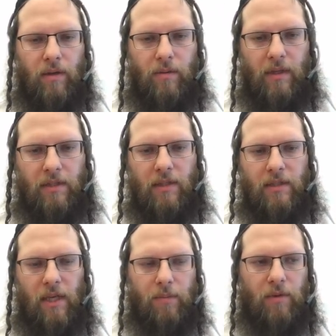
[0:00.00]
It's a
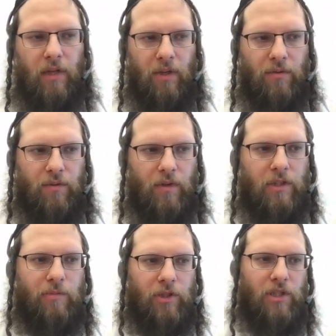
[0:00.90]
table, and
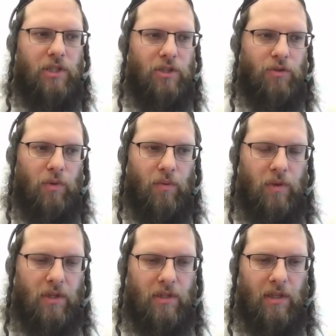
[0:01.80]
it's much easier to work
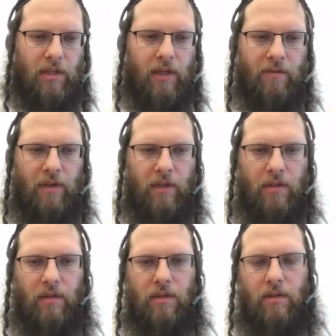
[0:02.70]
with this data having
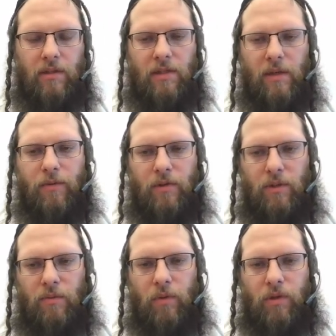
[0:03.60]
it
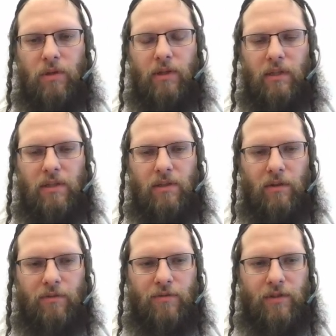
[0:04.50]
separately. One list
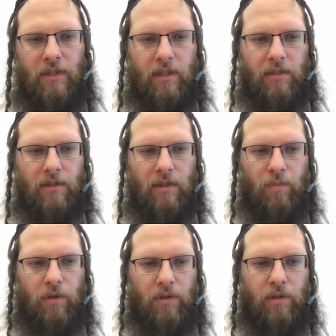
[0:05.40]
of signs
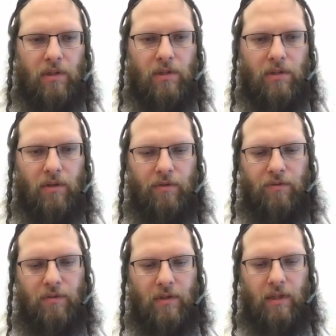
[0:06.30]
and one list
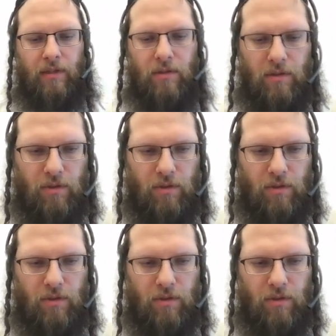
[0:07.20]
of dates.